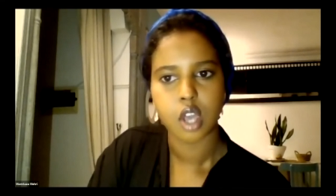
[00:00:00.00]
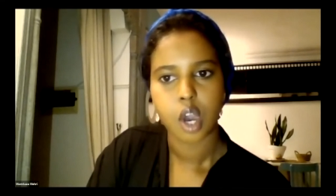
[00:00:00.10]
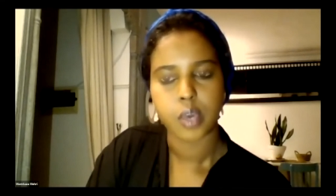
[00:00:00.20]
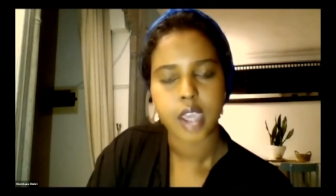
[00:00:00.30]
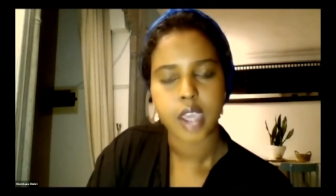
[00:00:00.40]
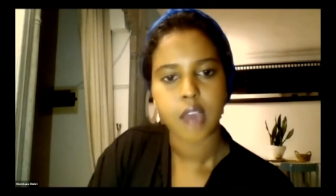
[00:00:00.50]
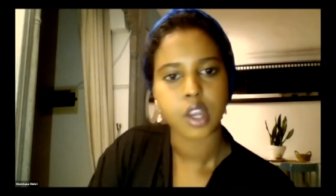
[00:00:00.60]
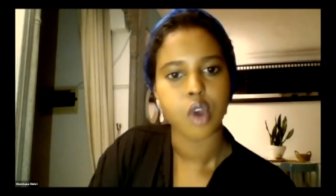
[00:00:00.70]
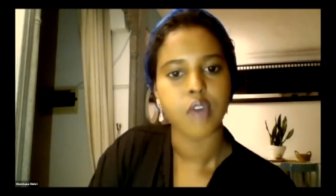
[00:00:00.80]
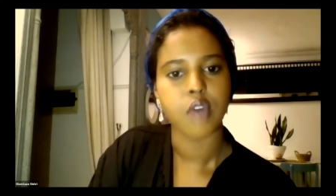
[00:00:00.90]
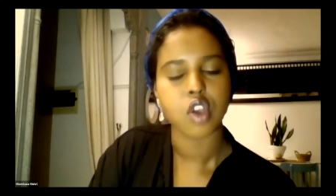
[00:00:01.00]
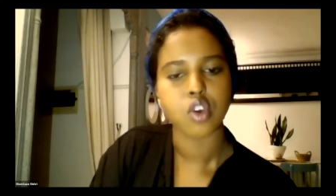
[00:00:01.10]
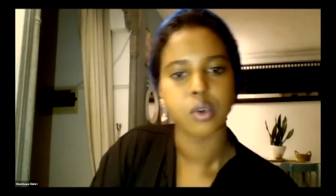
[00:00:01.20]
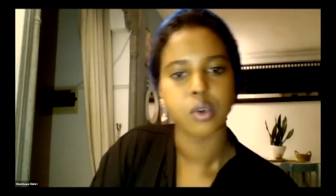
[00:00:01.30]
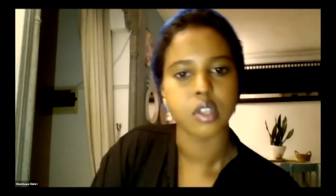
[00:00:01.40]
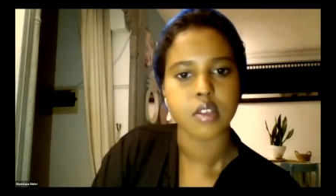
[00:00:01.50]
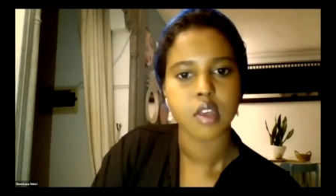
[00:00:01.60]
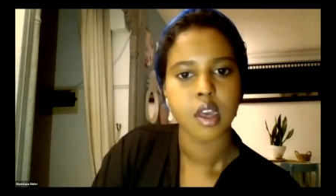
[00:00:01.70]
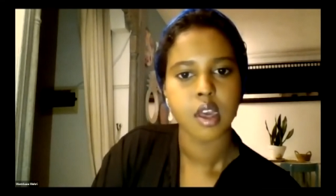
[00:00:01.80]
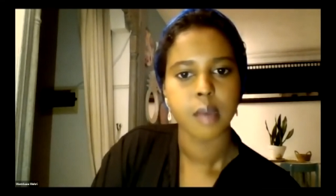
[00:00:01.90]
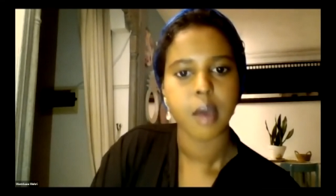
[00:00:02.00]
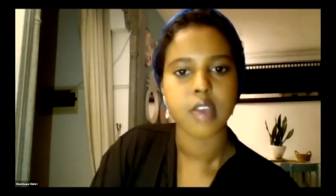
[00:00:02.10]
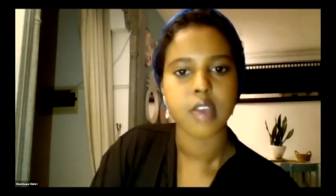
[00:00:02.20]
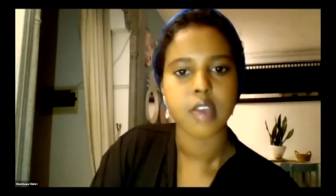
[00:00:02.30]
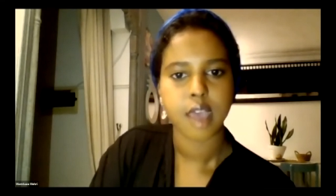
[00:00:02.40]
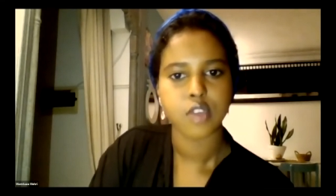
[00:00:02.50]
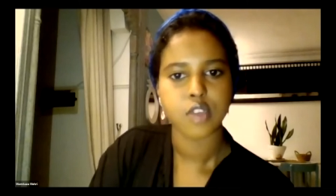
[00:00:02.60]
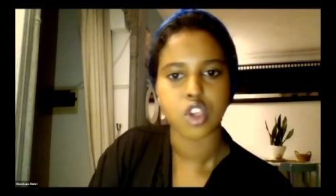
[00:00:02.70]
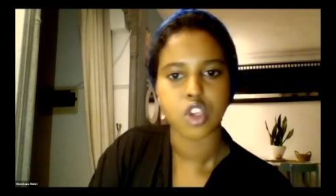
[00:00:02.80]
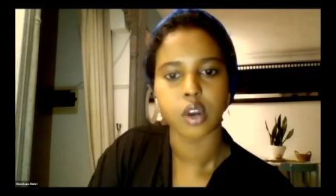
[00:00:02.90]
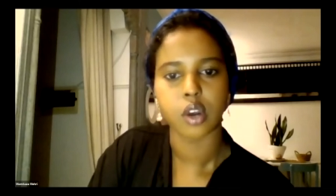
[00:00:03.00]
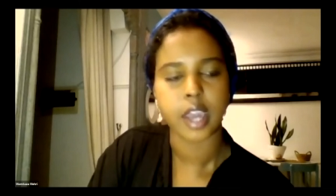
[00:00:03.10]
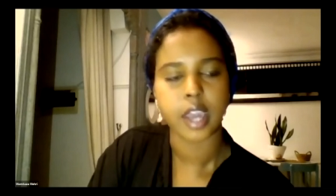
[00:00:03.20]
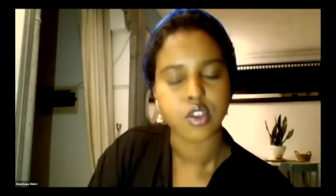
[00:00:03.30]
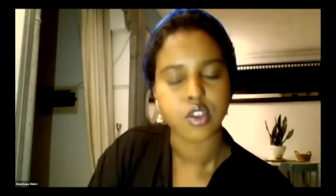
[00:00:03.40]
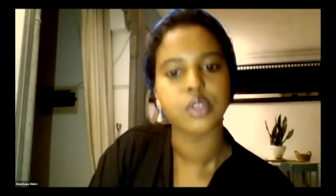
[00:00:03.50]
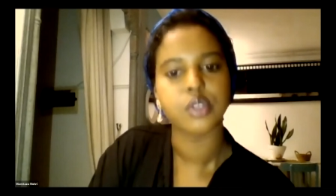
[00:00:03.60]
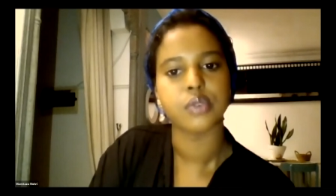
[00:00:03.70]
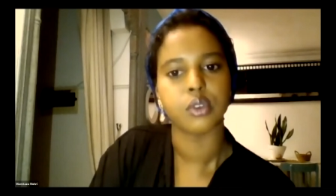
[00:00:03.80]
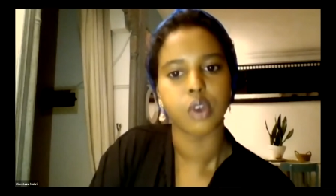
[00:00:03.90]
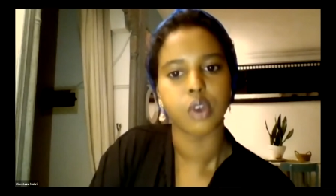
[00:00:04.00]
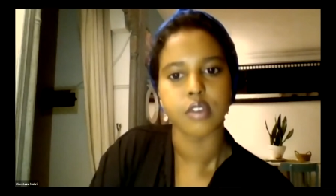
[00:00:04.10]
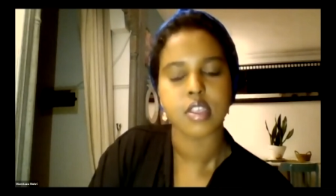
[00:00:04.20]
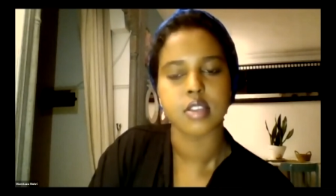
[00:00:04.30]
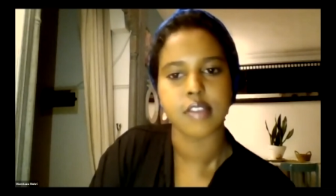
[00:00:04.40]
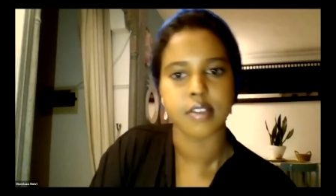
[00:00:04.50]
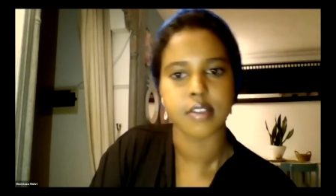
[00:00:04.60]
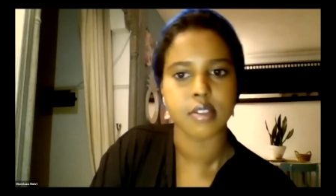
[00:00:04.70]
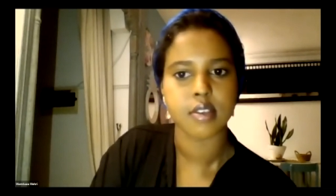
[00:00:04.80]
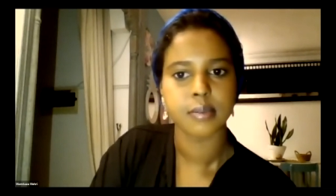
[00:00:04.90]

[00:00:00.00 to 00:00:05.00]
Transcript: we carried it over our shoulders, passed the effigy on like dutiful non citizens.